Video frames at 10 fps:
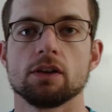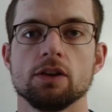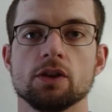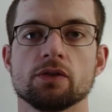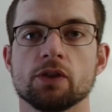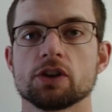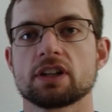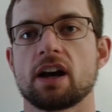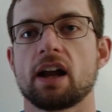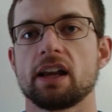Your
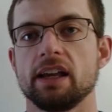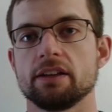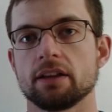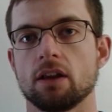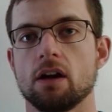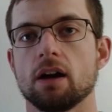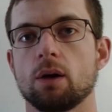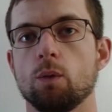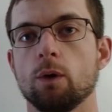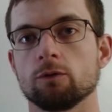first cut into the log
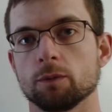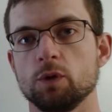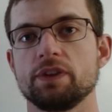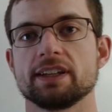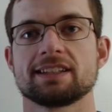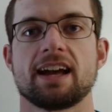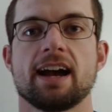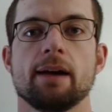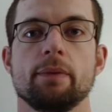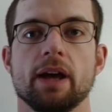will remove the
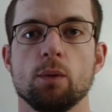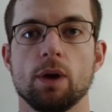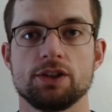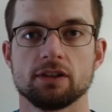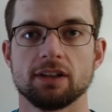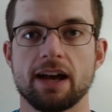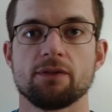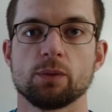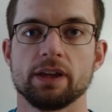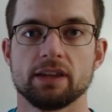slab, and what you're
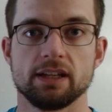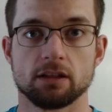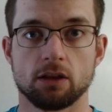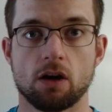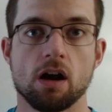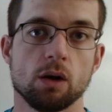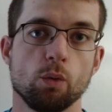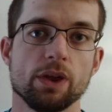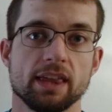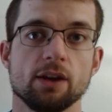left with is a log
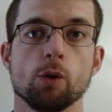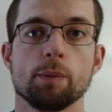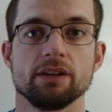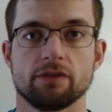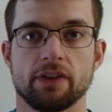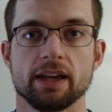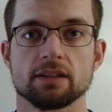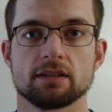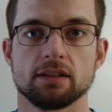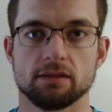with an opening
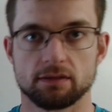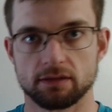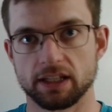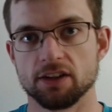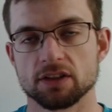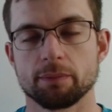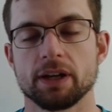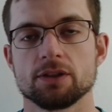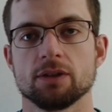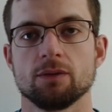face. And here's a
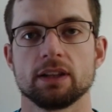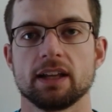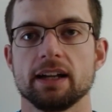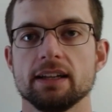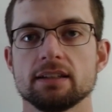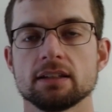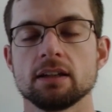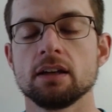picture of what that is.